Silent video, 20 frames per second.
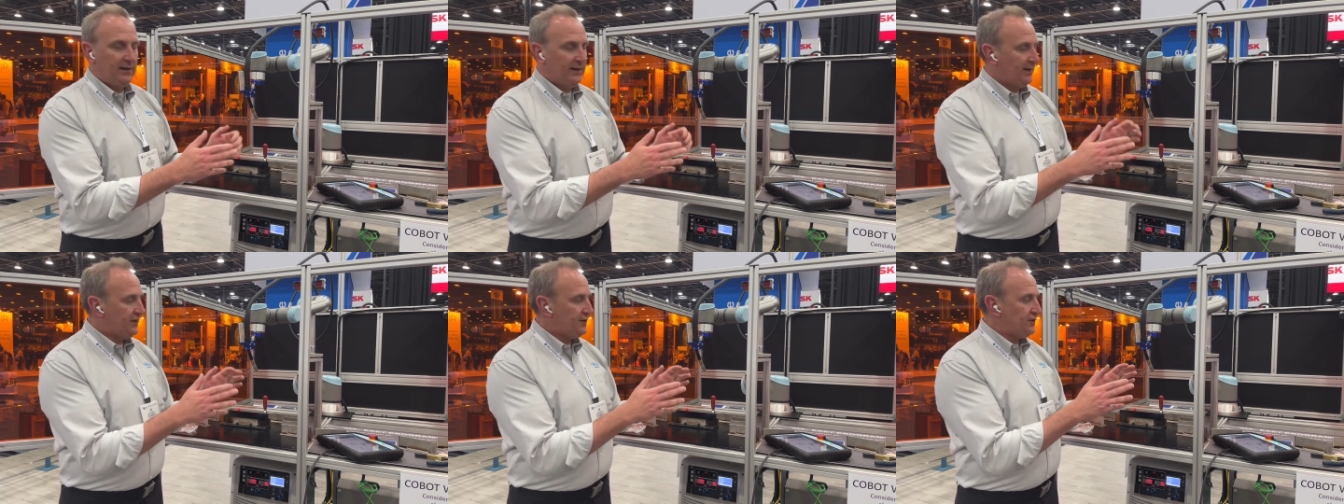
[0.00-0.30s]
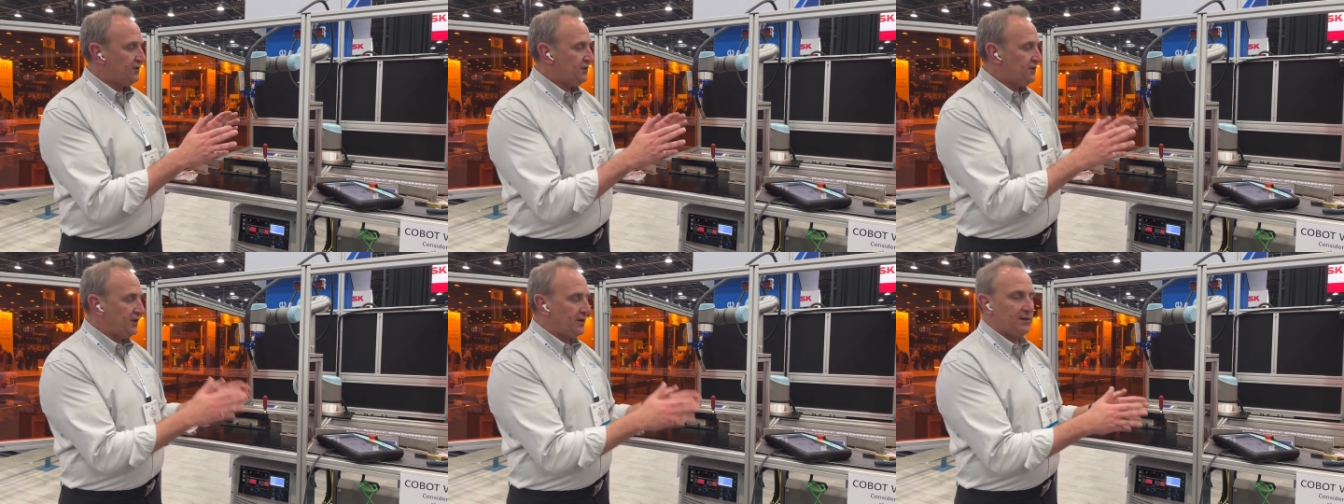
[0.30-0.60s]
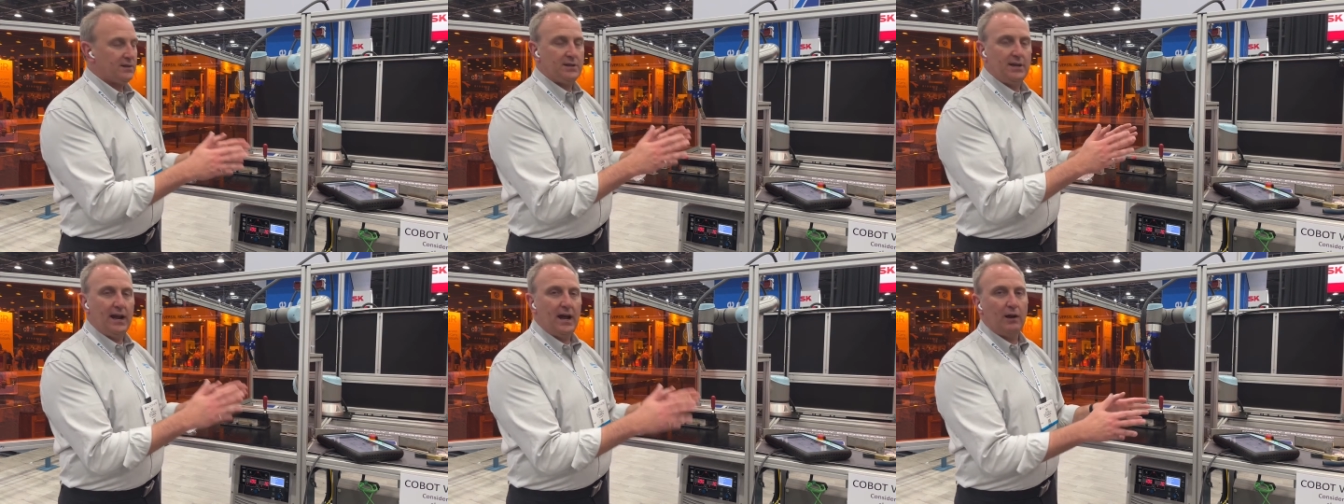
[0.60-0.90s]
It's
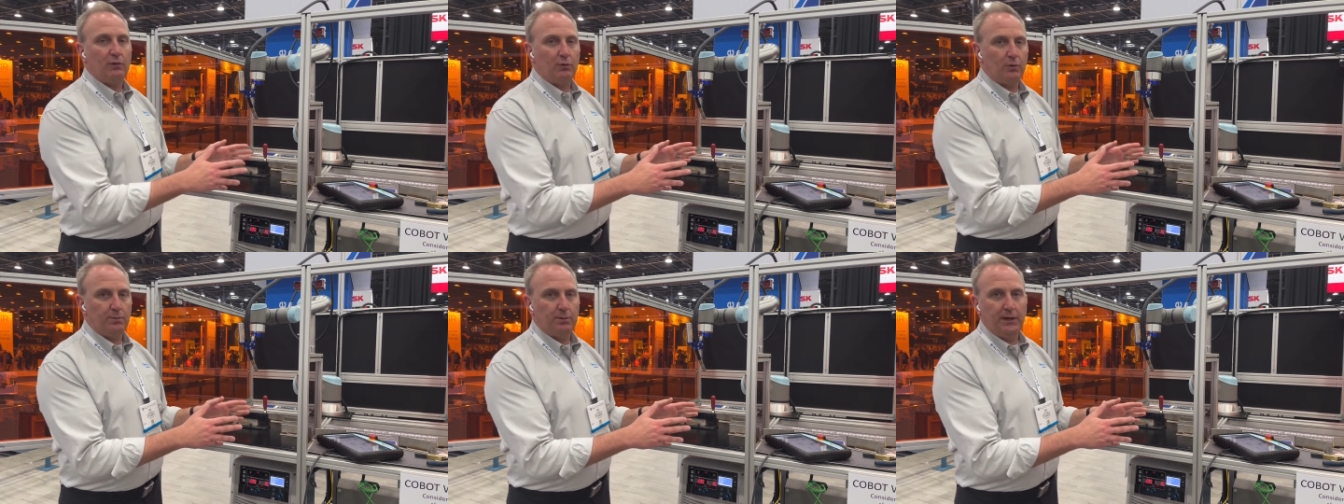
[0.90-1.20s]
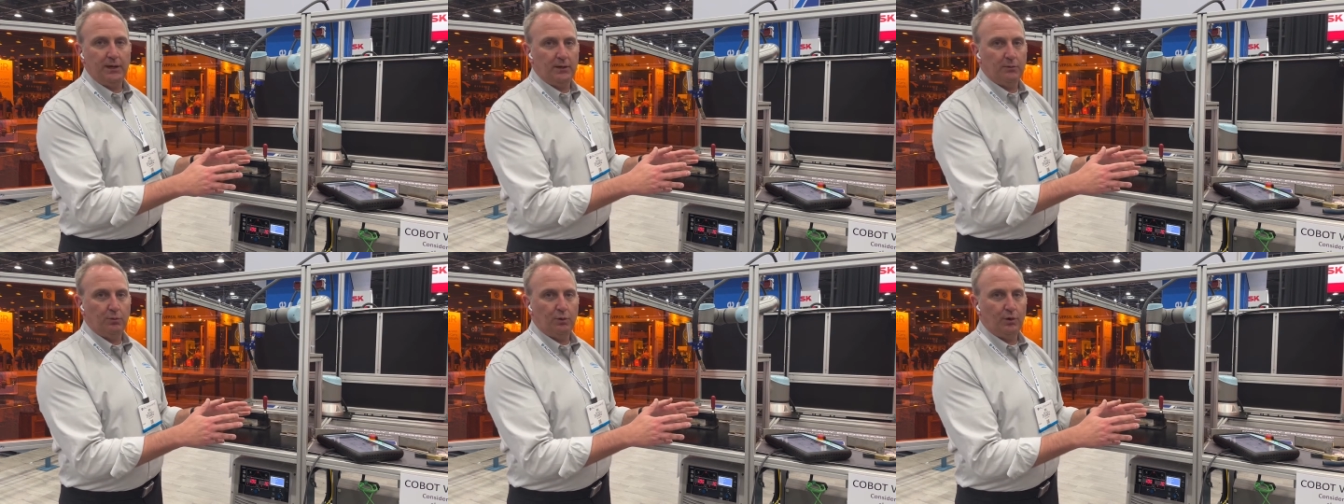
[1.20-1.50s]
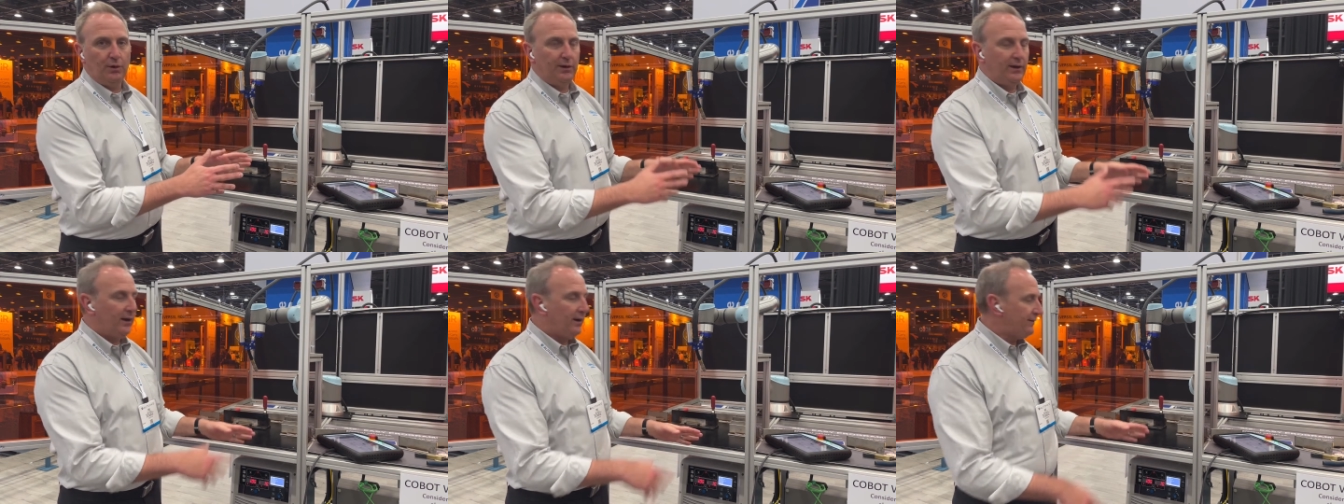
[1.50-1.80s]
just not
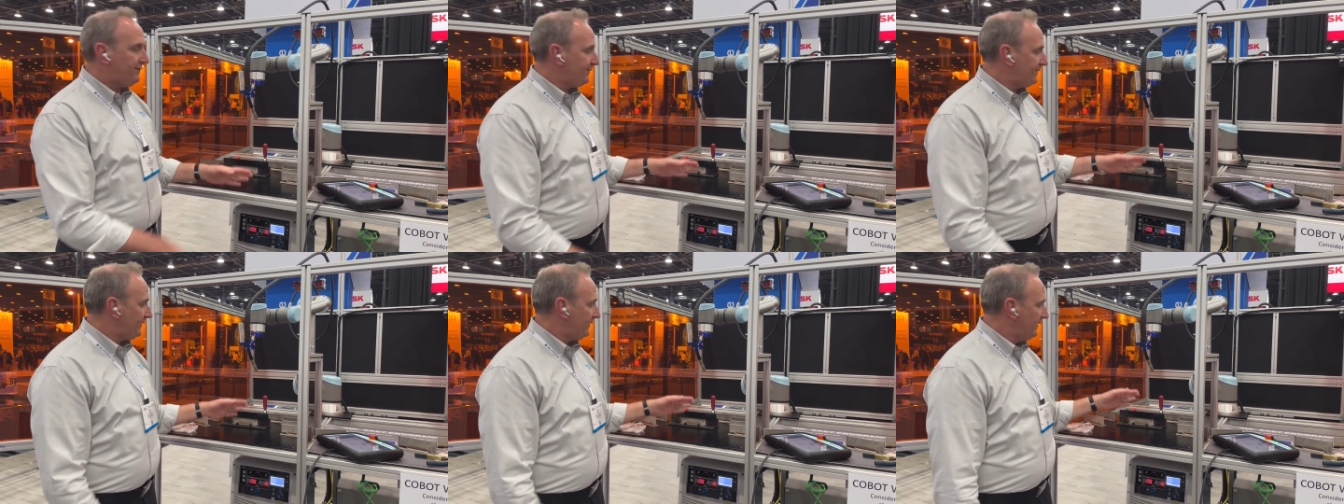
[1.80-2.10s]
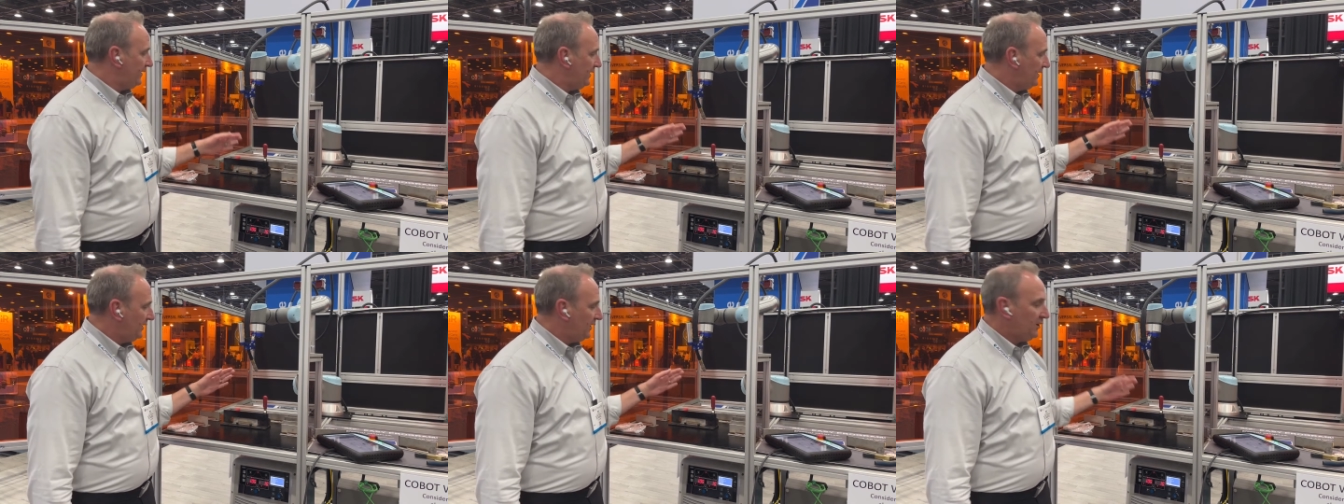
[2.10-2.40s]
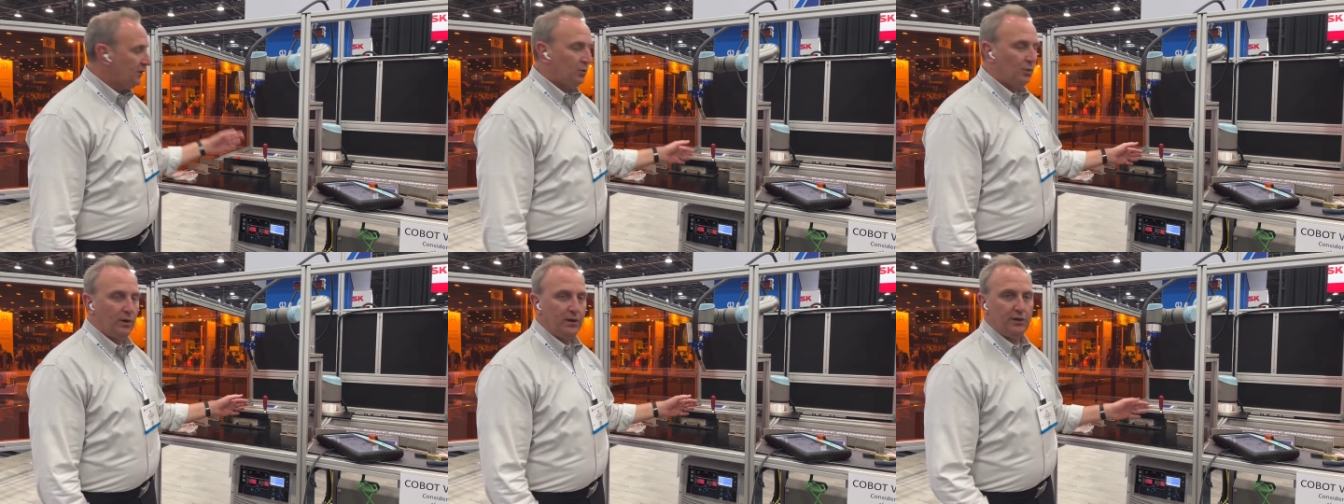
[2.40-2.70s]
repeatable enough
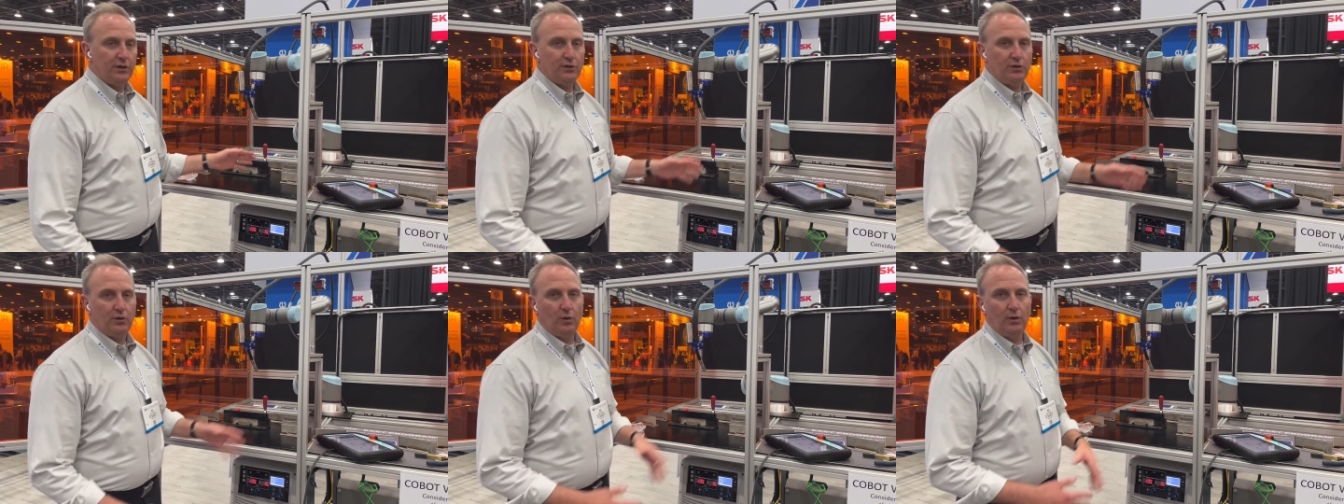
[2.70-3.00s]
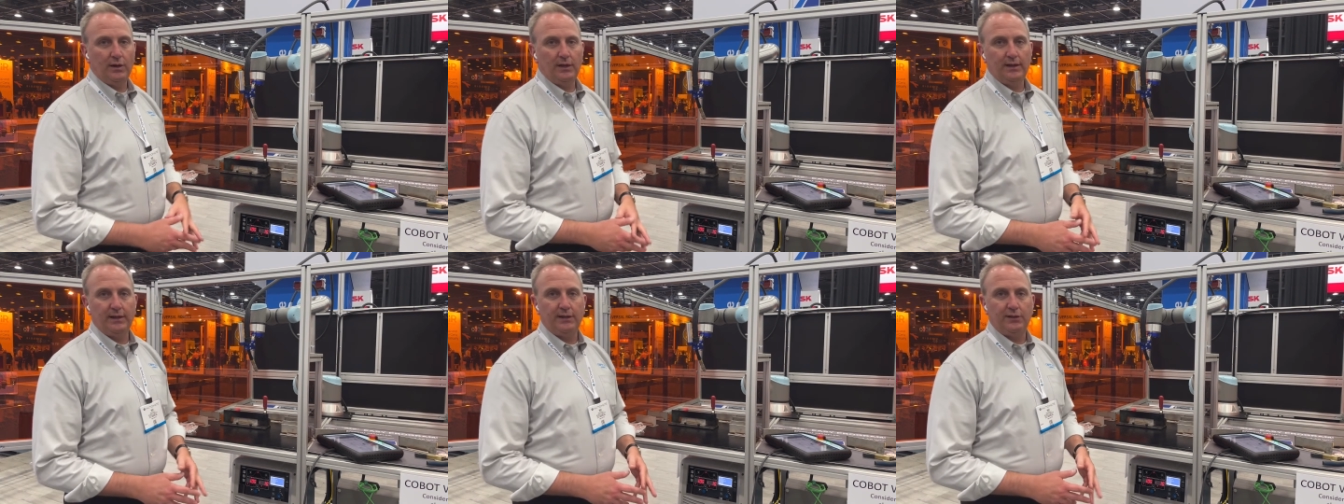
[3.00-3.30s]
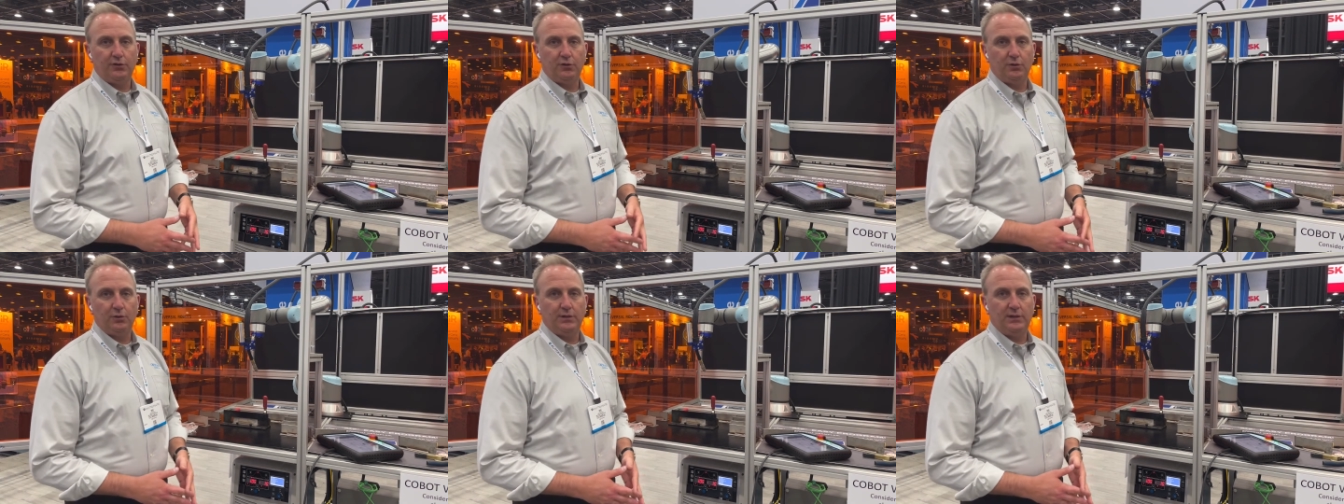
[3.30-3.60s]
when you're doing
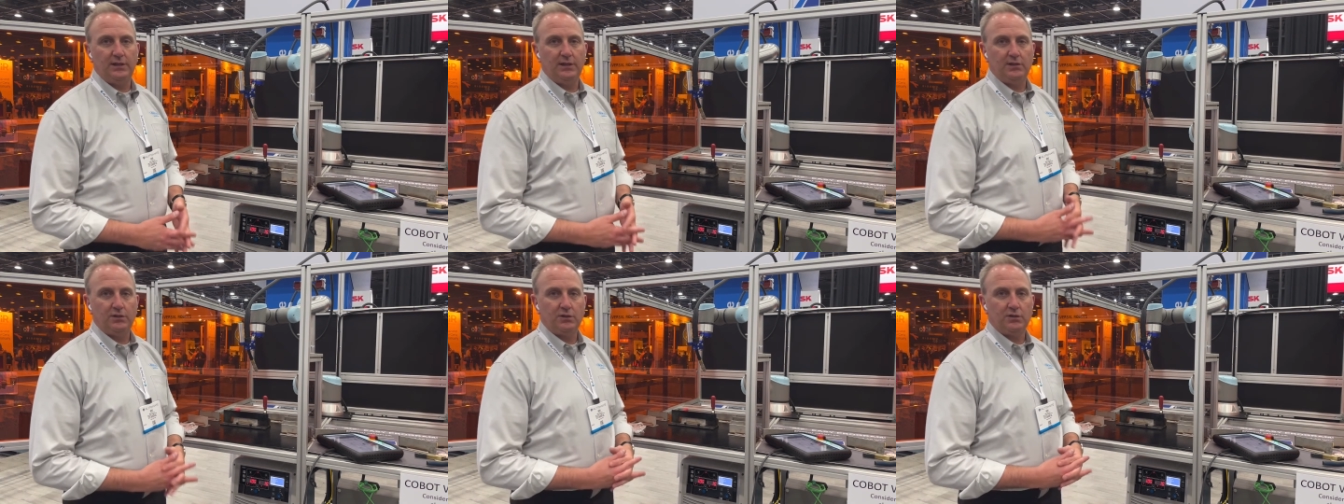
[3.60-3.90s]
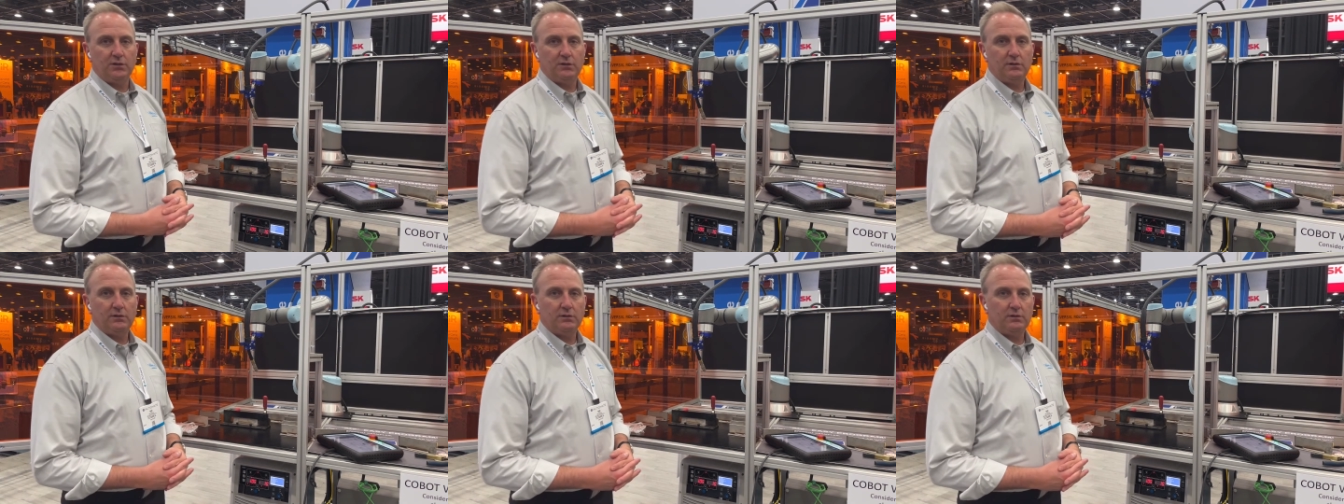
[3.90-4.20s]
lead through teach.